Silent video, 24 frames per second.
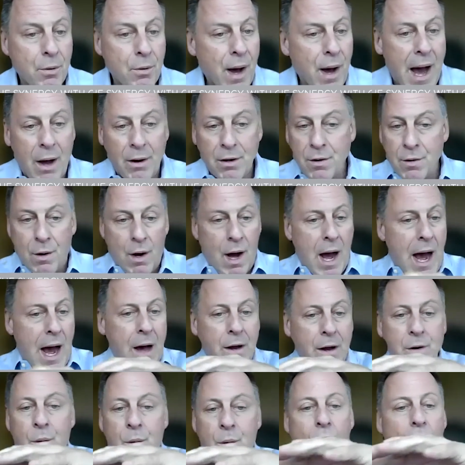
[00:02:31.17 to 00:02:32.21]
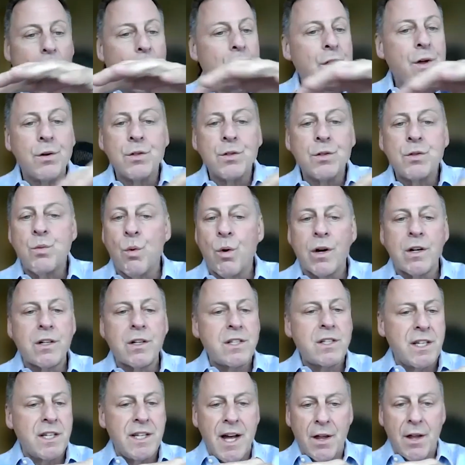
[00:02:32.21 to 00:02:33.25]
How do all of those work
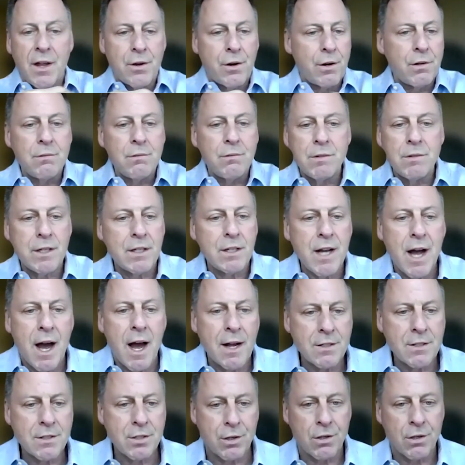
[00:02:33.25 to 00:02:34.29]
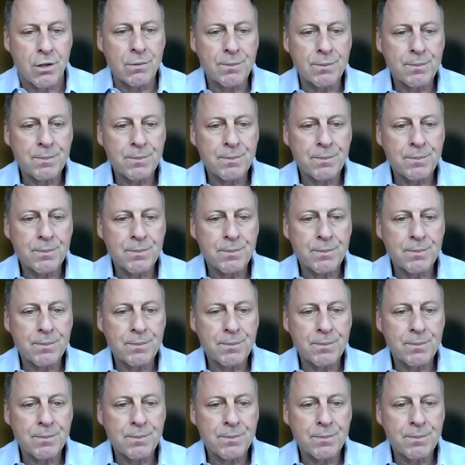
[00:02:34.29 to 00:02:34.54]
together in concert?